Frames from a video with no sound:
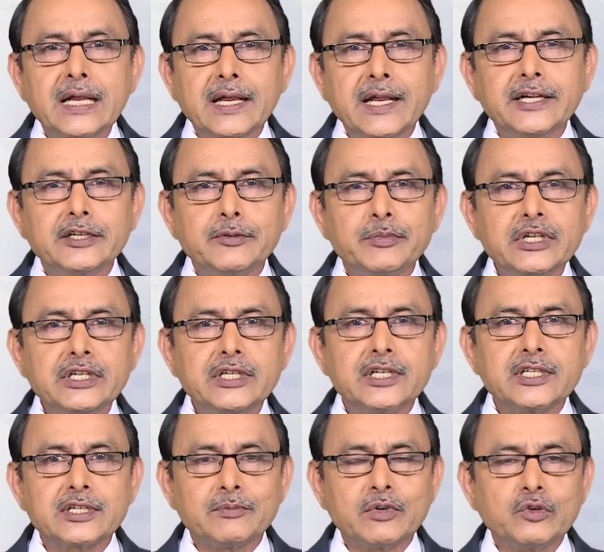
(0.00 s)
and
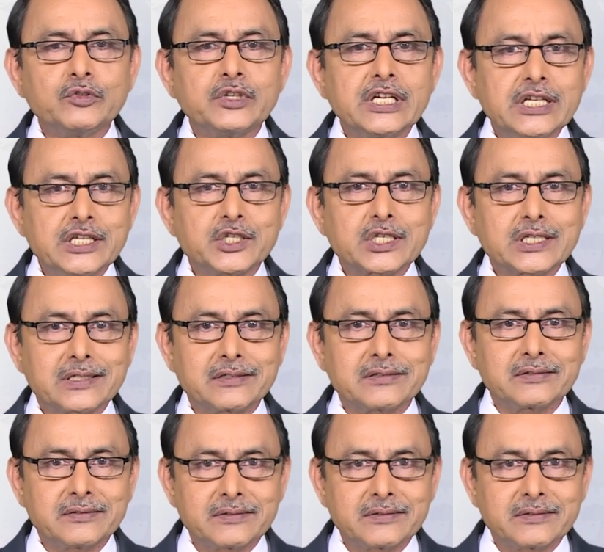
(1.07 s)
opinions about each other.